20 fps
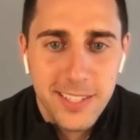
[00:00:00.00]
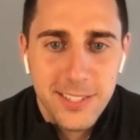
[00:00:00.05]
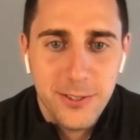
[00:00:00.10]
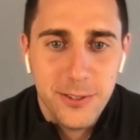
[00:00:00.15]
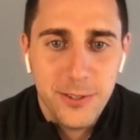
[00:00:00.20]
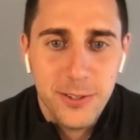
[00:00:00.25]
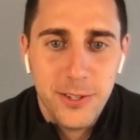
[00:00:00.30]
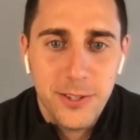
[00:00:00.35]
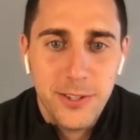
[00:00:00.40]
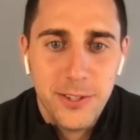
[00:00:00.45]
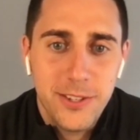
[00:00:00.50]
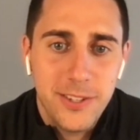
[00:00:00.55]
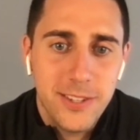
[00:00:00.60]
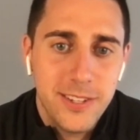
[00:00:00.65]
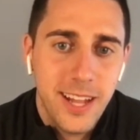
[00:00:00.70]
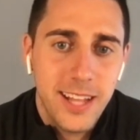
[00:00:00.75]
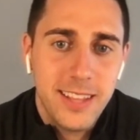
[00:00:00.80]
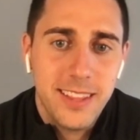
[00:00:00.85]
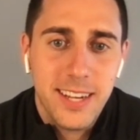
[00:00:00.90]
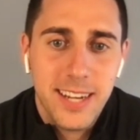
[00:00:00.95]
So you, you,
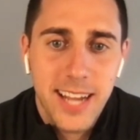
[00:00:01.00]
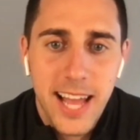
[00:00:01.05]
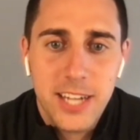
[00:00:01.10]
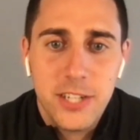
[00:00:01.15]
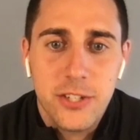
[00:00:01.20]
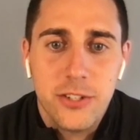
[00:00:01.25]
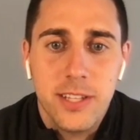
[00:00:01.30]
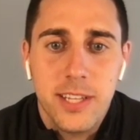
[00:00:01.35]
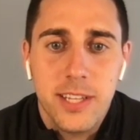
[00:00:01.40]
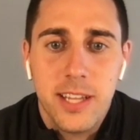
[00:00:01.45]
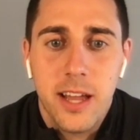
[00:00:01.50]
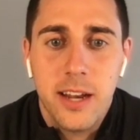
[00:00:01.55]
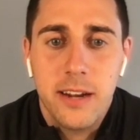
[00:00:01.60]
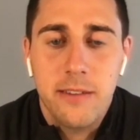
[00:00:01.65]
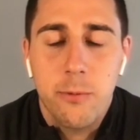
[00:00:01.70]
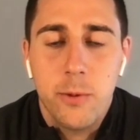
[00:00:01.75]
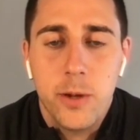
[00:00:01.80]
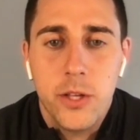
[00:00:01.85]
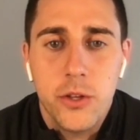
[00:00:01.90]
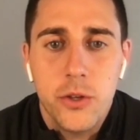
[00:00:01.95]
I think naturally, kind
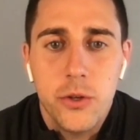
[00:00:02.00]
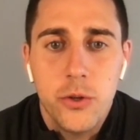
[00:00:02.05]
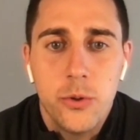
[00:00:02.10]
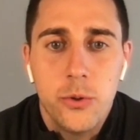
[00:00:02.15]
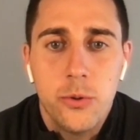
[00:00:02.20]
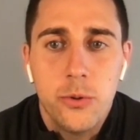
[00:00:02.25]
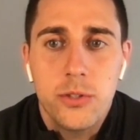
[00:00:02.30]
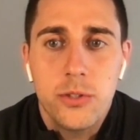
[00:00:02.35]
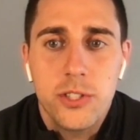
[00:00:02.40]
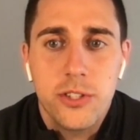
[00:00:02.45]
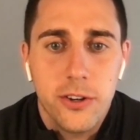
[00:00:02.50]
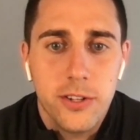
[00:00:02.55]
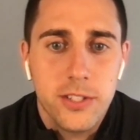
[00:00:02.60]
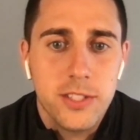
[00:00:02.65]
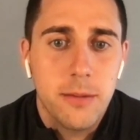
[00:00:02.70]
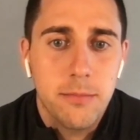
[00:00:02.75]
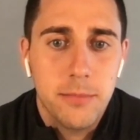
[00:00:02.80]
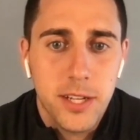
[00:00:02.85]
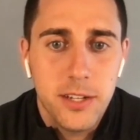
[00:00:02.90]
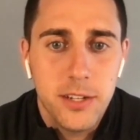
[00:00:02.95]
of when you start
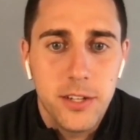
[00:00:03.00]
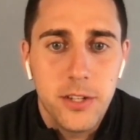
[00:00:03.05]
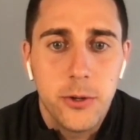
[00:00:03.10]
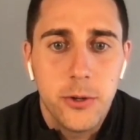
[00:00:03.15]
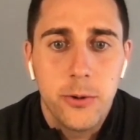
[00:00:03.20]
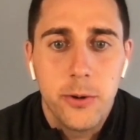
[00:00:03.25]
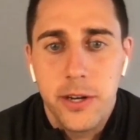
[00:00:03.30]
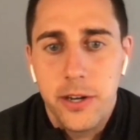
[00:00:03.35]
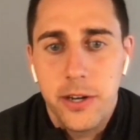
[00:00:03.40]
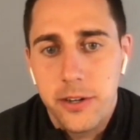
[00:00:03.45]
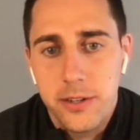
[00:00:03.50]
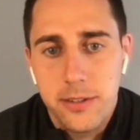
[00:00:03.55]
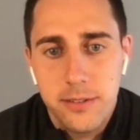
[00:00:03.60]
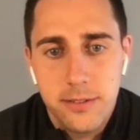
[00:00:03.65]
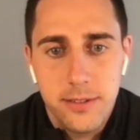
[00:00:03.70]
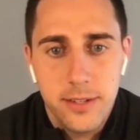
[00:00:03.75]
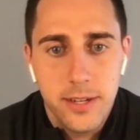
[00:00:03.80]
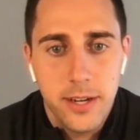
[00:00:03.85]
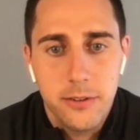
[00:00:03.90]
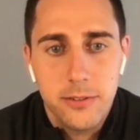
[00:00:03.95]
something new or you're,
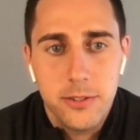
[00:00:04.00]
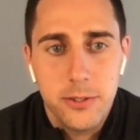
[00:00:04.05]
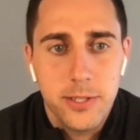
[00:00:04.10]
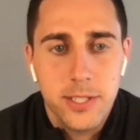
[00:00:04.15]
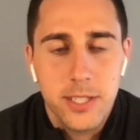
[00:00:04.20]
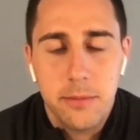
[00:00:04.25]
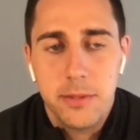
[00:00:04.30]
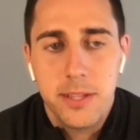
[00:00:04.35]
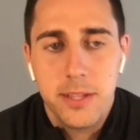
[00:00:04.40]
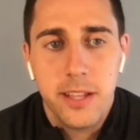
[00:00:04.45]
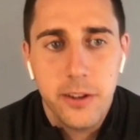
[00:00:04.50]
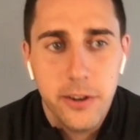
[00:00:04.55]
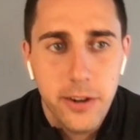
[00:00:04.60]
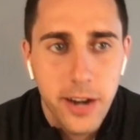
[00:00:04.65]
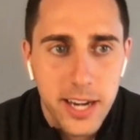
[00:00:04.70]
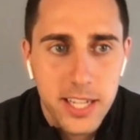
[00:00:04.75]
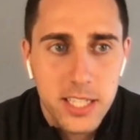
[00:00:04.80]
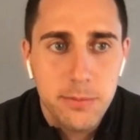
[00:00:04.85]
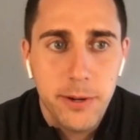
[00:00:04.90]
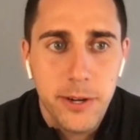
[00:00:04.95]
you know, doing something that you're
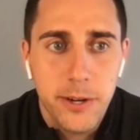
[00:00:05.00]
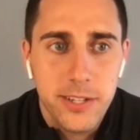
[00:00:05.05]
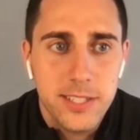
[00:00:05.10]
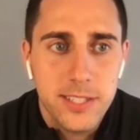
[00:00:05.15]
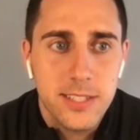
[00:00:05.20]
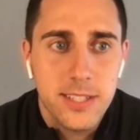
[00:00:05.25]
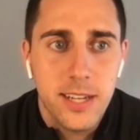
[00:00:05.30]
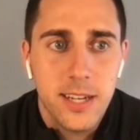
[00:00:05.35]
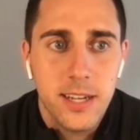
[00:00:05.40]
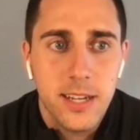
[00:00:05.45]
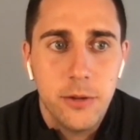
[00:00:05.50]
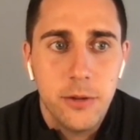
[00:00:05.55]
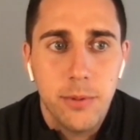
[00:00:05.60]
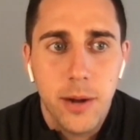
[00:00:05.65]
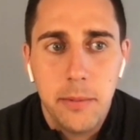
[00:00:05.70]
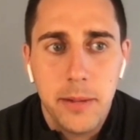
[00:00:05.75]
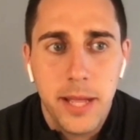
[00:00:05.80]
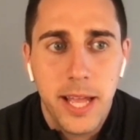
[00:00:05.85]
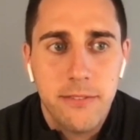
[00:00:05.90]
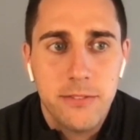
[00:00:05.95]
not experienced in, you
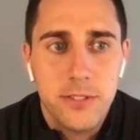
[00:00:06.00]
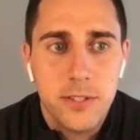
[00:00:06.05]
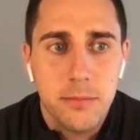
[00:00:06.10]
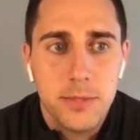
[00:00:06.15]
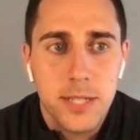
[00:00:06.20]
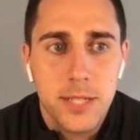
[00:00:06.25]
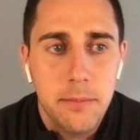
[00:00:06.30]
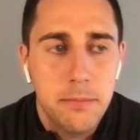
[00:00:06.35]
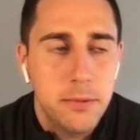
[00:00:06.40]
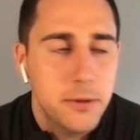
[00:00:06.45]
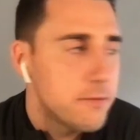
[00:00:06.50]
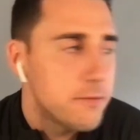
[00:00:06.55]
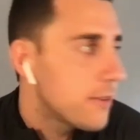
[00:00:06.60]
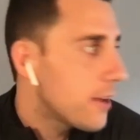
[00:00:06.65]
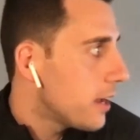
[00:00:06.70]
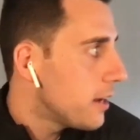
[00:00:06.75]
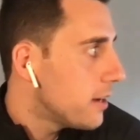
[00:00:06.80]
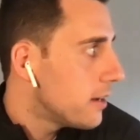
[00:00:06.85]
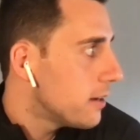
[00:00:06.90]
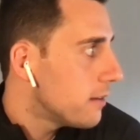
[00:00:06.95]
probably have some type of
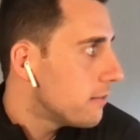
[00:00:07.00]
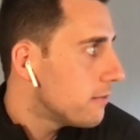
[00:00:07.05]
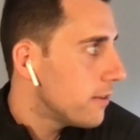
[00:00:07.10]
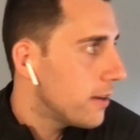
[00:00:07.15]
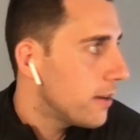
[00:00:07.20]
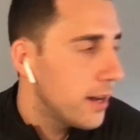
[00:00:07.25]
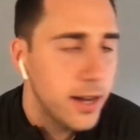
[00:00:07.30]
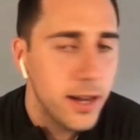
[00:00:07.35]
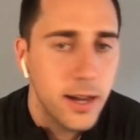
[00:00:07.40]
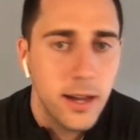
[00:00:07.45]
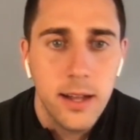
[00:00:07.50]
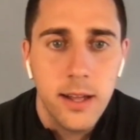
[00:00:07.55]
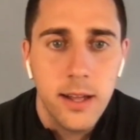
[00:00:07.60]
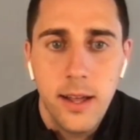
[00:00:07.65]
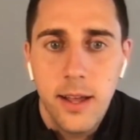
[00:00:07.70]
kind of uh,